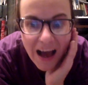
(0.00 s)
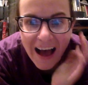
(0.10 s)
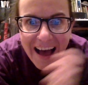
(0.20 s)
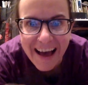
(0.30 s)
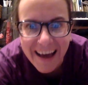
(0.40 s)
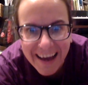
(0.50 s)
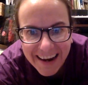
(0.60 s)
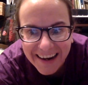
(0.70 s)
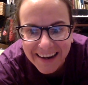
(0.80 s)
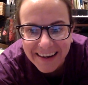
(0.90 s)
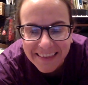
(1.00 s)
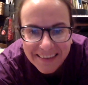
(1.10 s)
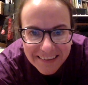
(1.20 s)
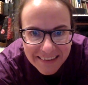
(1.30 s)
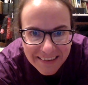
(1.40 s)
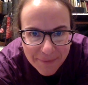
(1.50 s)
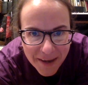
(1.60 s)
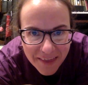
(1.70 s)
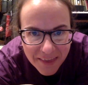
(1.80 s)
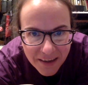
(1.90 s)
Hi, this is
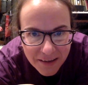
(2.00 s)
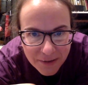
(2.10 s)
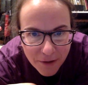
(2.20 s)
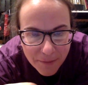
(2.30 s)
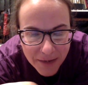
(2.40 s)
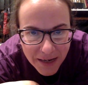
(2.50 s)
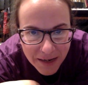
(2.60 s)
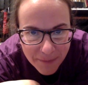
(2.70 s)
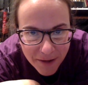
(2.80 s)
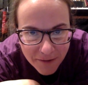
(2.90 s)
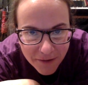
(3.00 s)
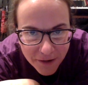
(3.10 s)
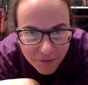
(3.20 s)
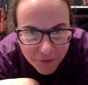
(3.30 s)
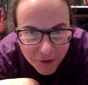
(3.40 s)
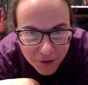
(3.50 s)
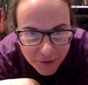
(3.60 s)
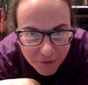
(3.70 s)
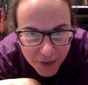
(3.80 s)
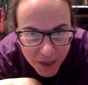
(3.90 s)
Samantha. So I'm making my very
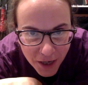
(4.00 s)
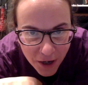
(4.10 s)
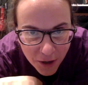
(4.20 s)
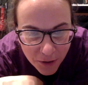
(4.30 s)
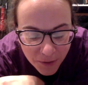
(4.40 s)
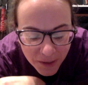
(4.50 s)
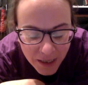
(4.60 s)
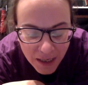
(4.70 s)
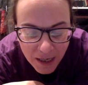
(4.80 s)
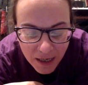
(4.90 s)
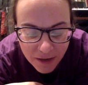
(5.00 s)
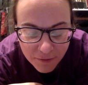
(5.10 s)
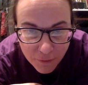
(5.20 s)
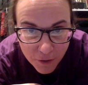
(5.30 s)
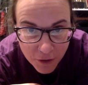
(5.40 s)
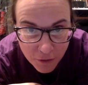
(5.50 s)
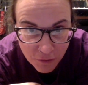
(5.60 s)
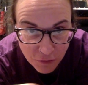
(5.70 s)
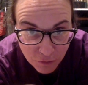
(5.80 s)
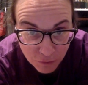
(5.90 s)
first video for
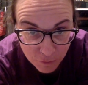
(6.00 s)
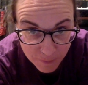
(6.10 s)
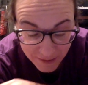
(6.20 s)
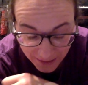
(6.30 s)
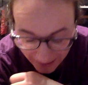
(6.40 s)
YouTube